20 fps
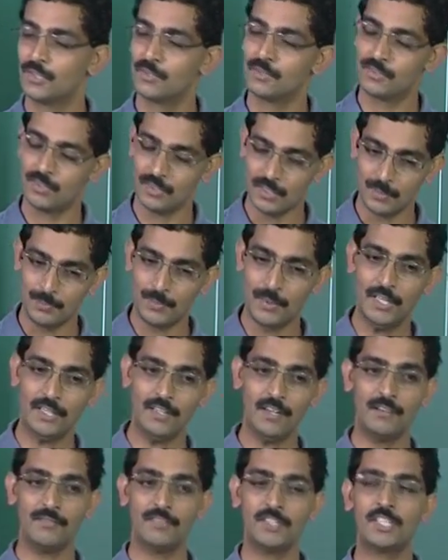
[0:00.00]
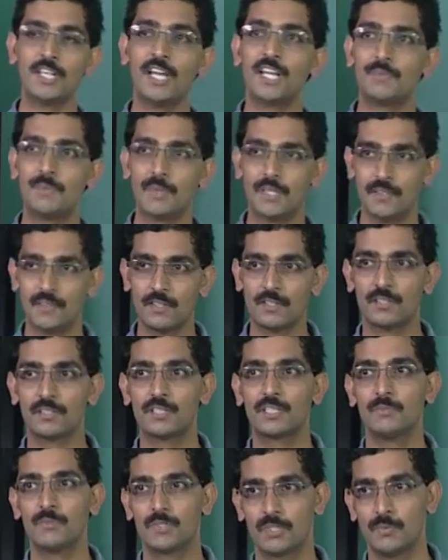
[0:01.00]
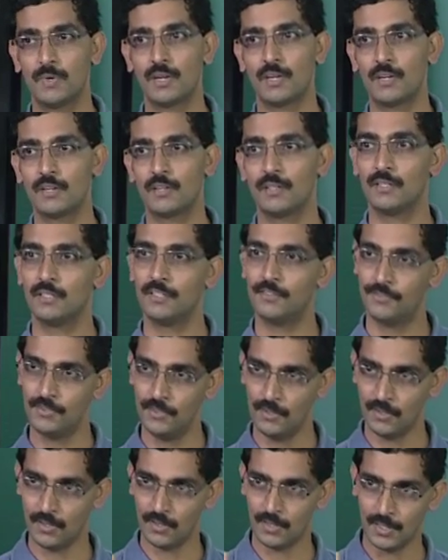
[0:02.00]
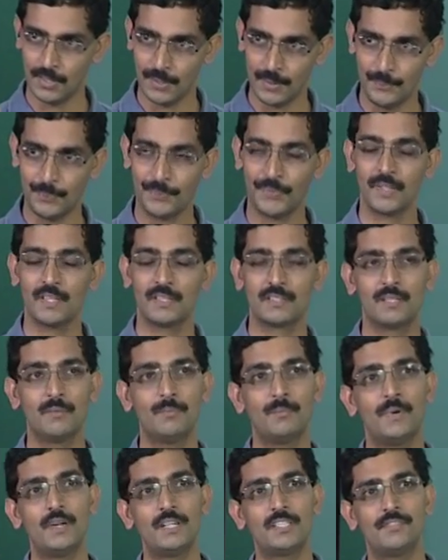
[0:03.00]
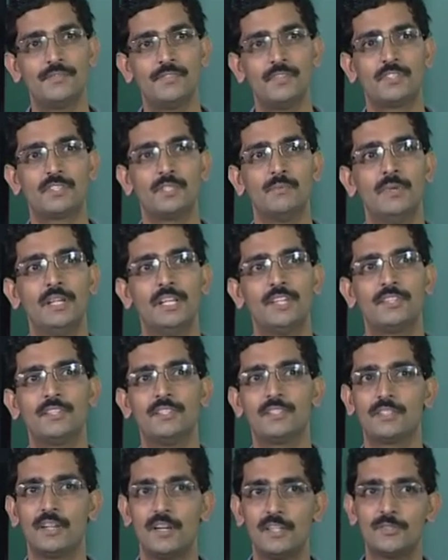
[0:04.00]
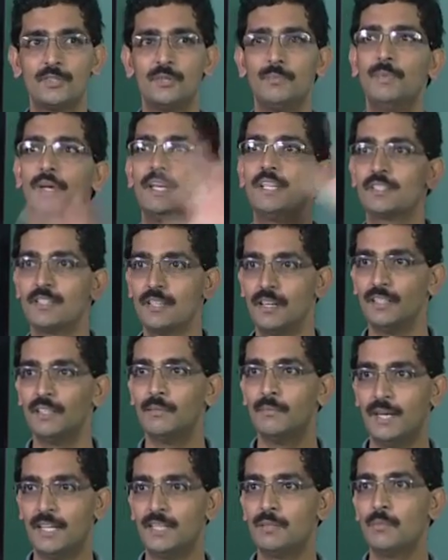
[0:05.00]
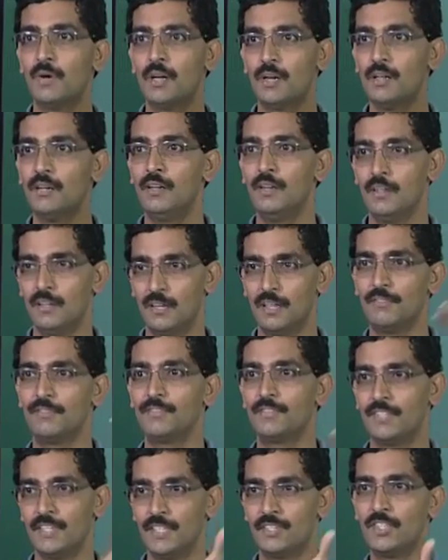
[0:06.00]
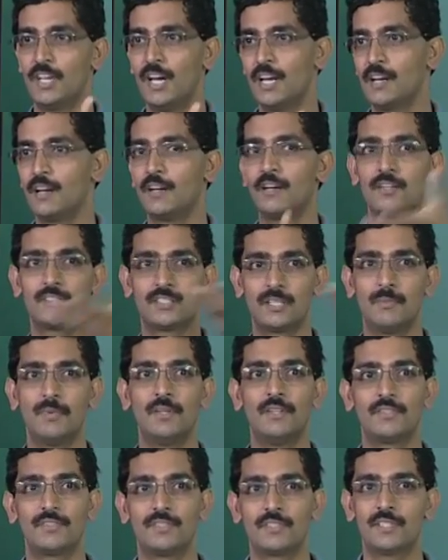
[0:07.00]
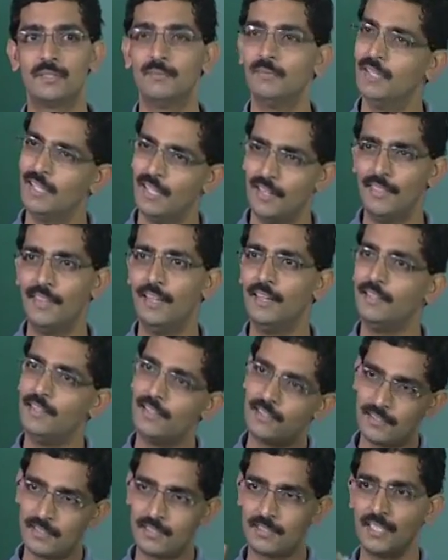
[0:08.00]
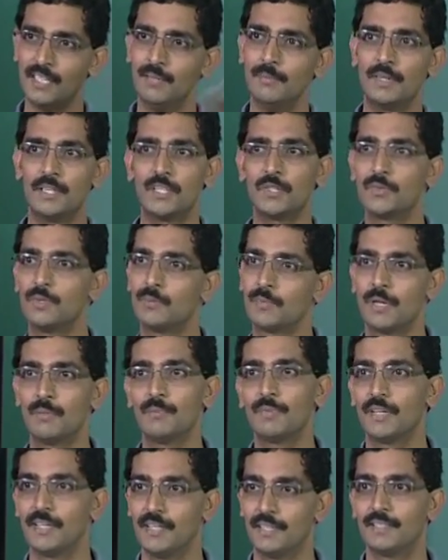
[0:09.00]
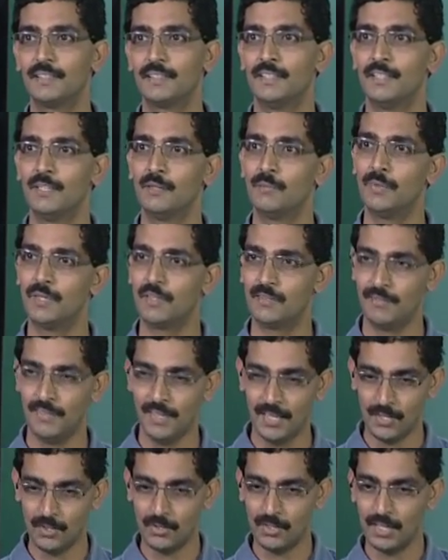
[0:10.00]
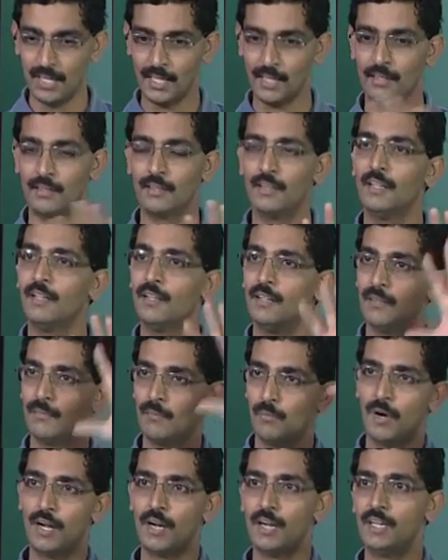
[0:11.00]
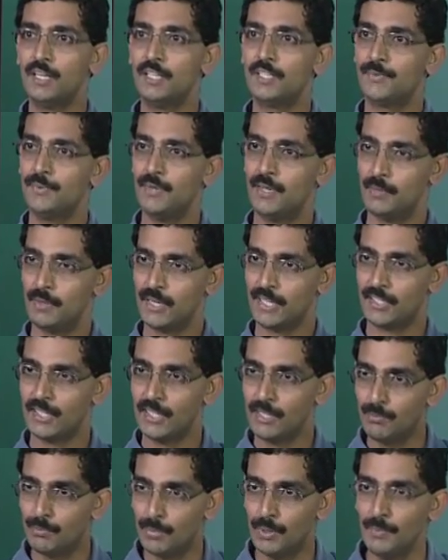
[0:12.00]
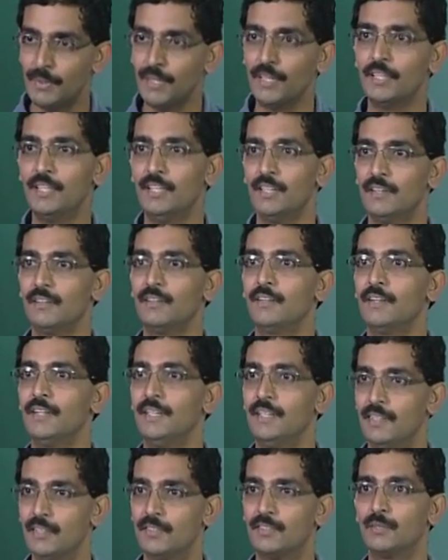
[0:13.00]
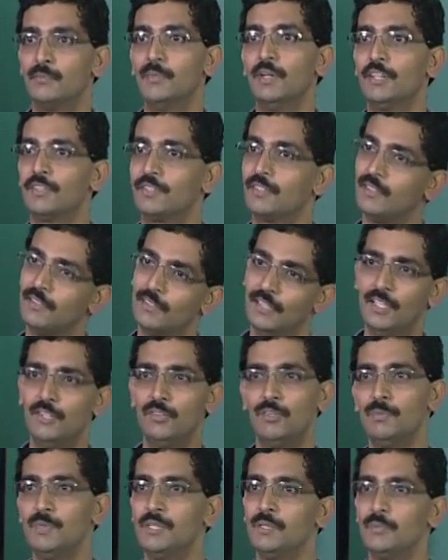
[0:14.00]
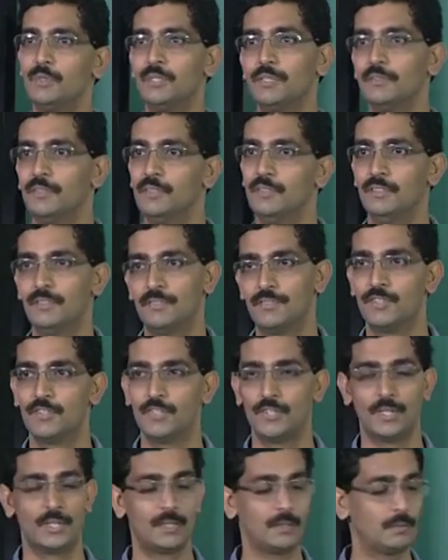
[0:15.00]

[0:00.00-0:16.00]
So depending on which aspect of the system is modeled, if your some parts of your simulation is also based on the math model of say channel or some other system, then yes, the same errors will propagate. But where you can model elsewhere but actually implement here, right, in simulation, then you will be able to differentiate.